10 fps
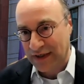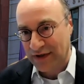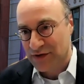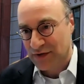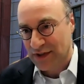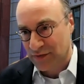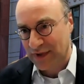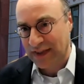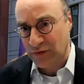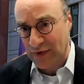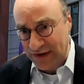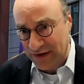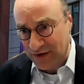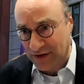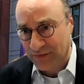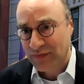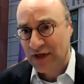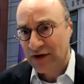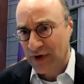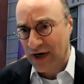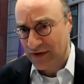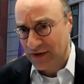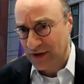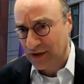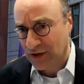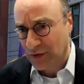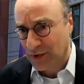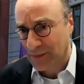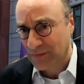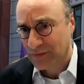industries really regional rather than global?